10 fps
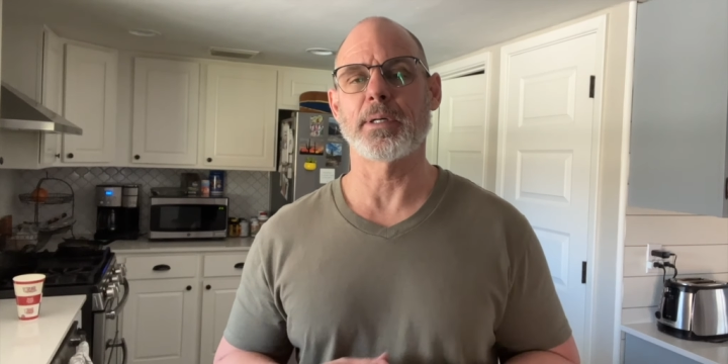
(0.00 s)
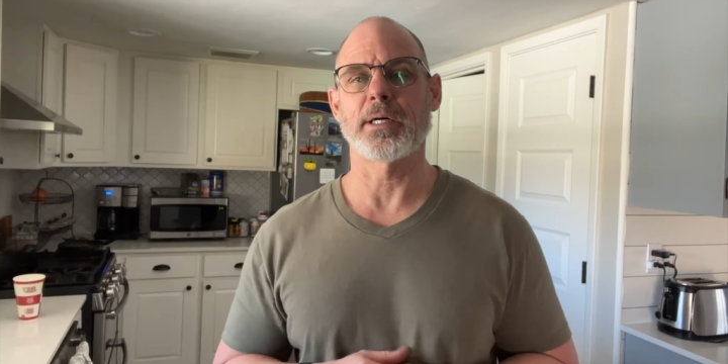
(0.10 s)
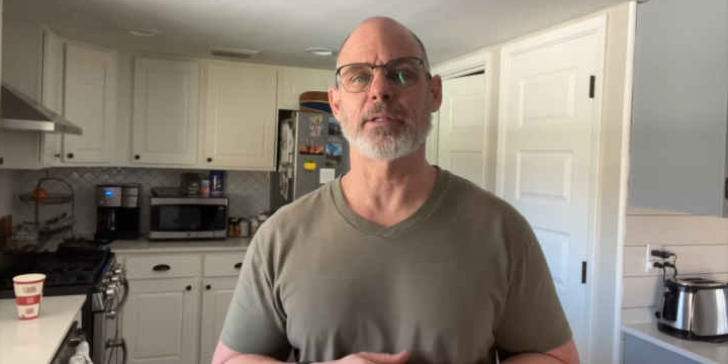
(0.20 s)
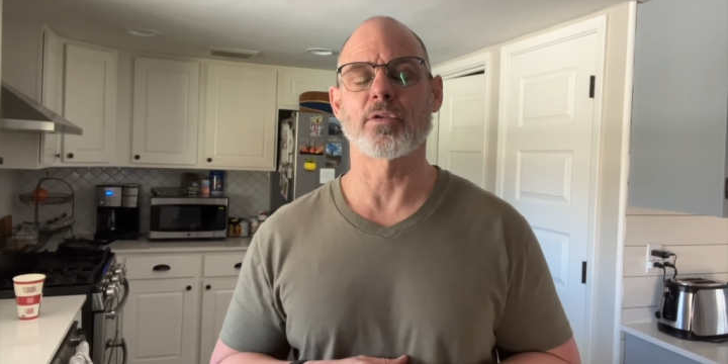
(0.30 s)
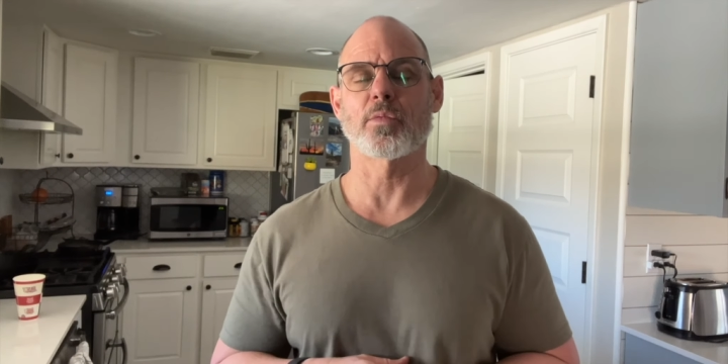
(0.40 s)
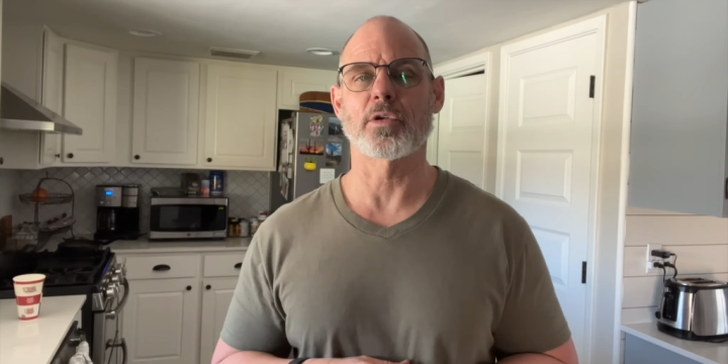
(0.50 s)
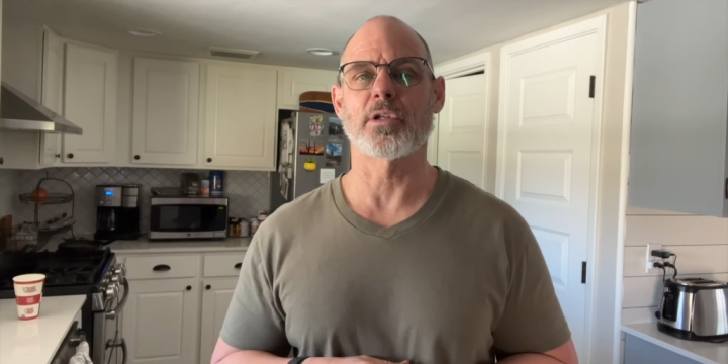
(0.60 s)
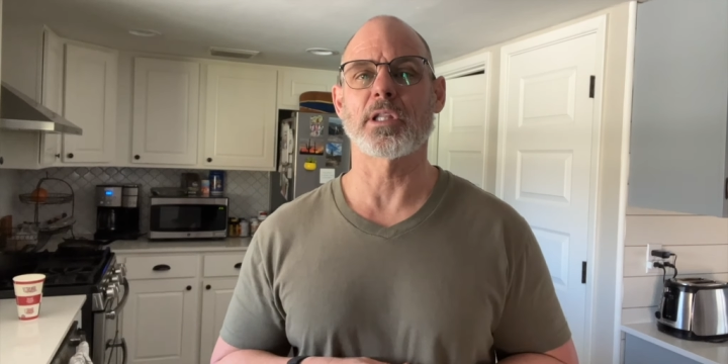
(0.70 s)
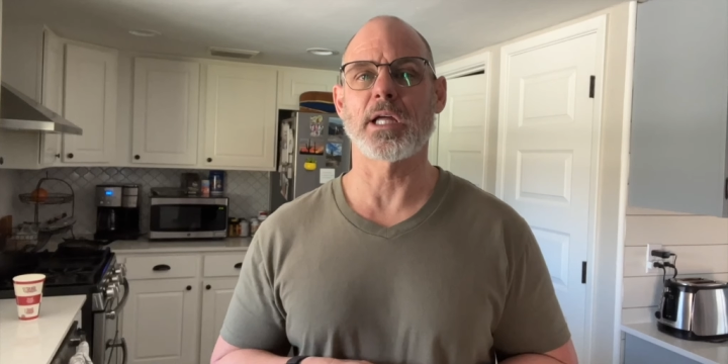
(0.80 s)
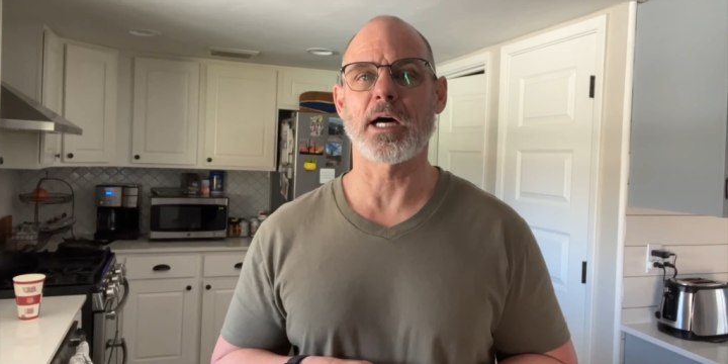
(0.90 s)
But there were a
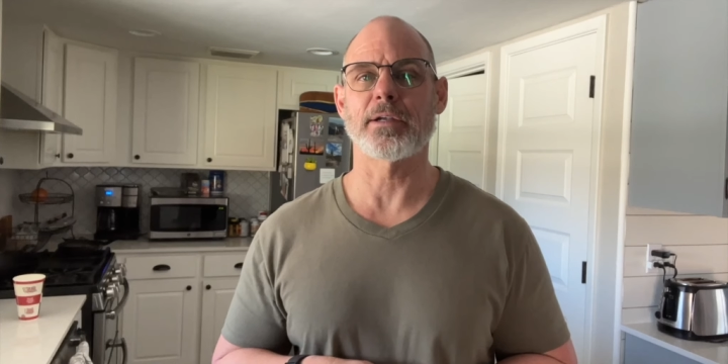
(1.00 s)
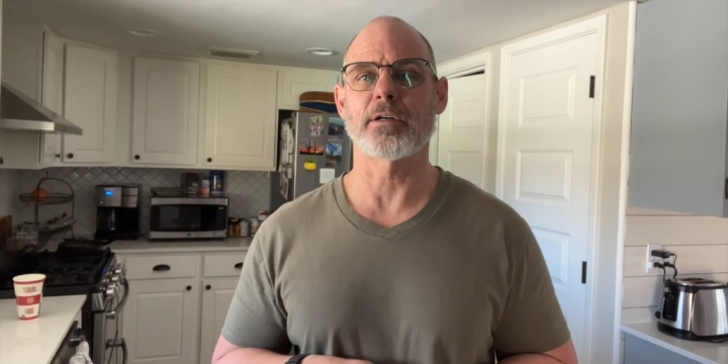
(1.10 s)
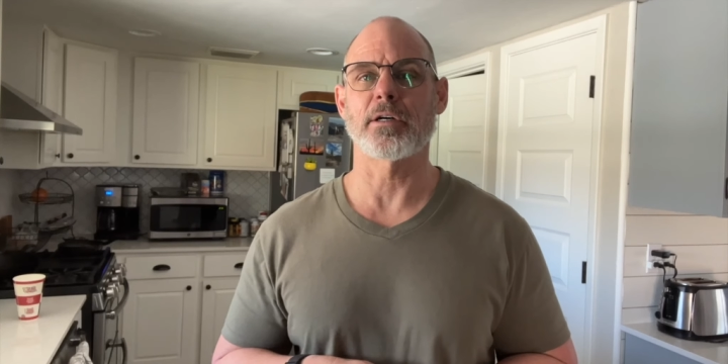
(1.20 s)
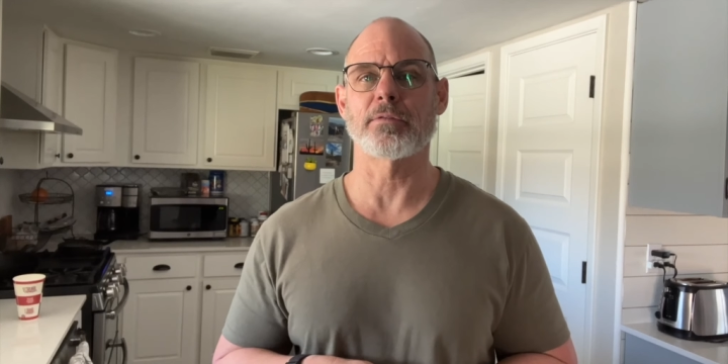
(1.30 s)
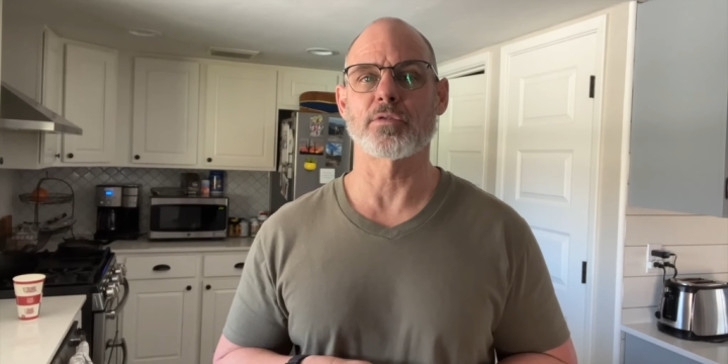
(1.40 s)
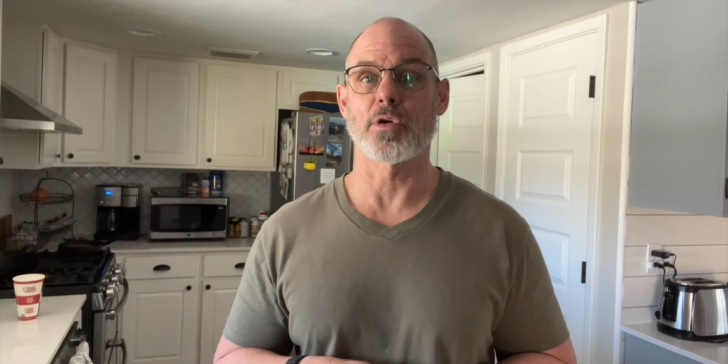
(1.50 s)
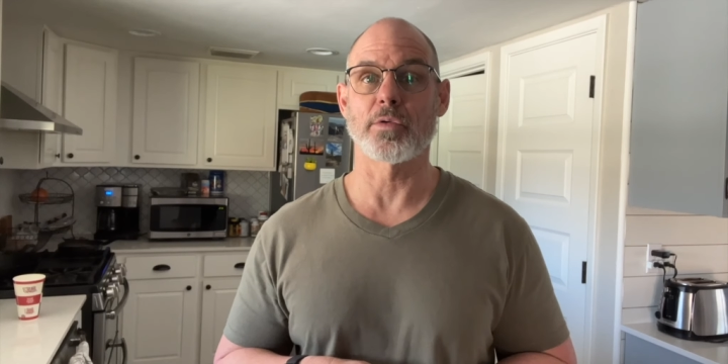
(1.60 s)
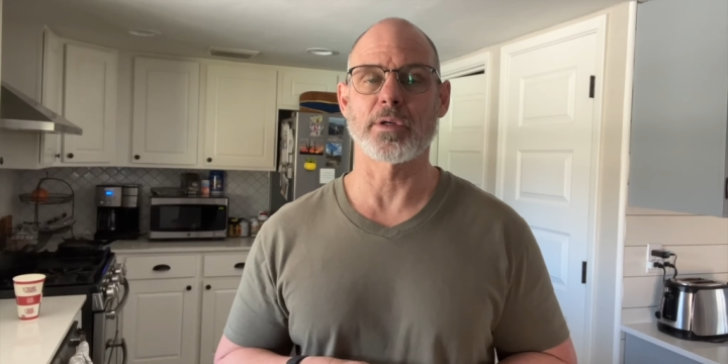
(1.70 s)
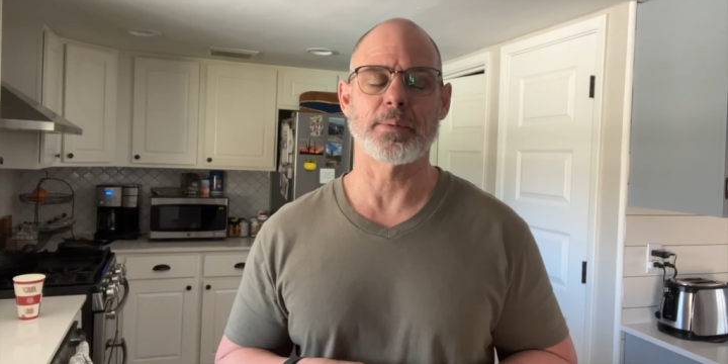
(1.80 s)
lot of growing